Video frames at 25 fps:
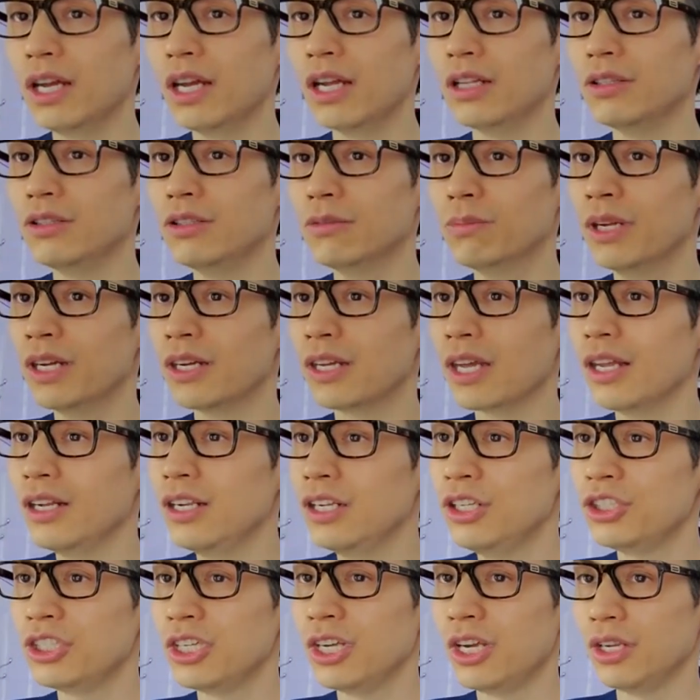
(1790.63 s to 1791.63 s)
and to make
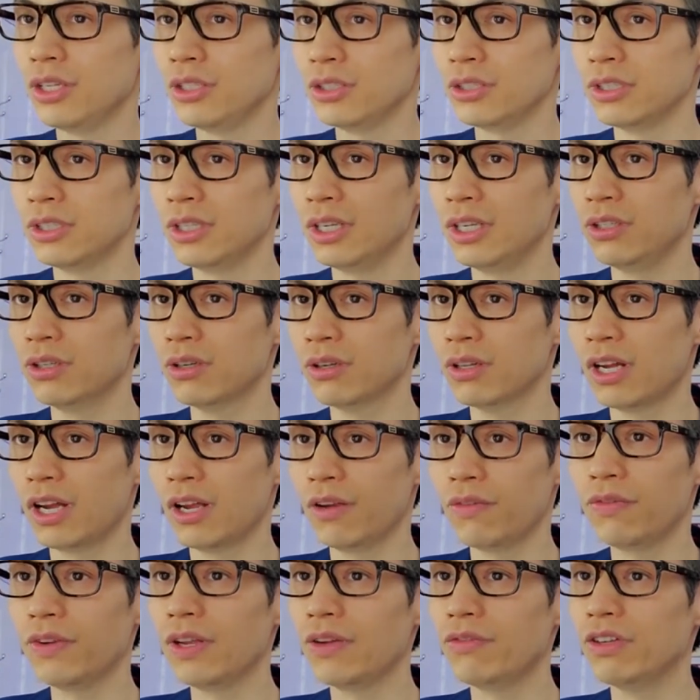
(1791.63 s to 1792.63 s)
any change in your
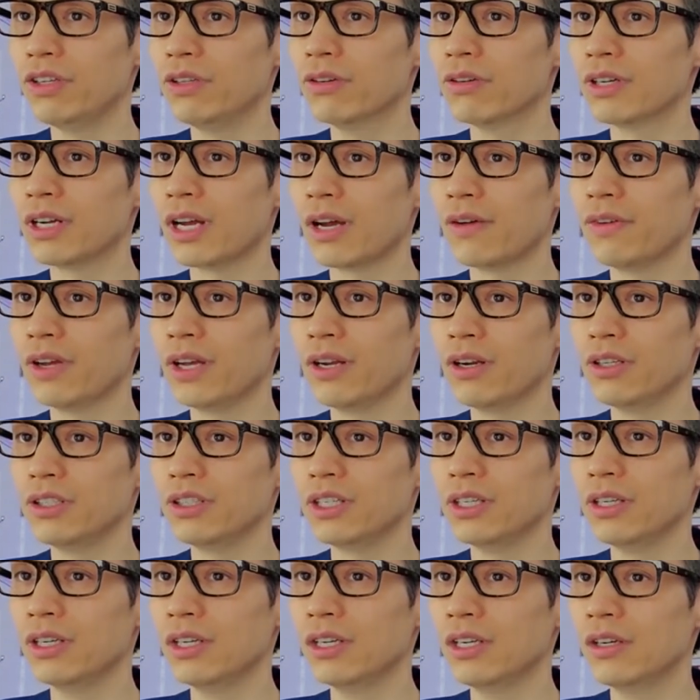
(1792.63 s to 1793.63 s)
life if you don't have
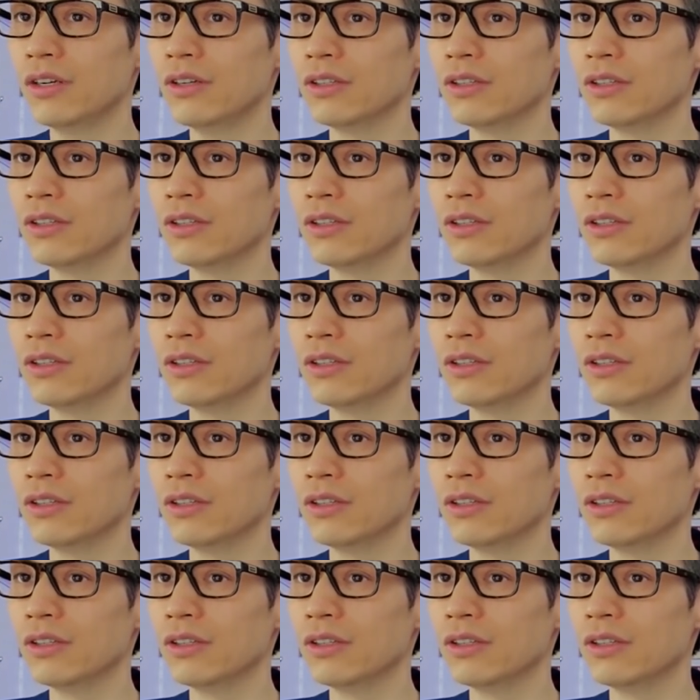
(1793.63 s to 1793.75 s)
energy.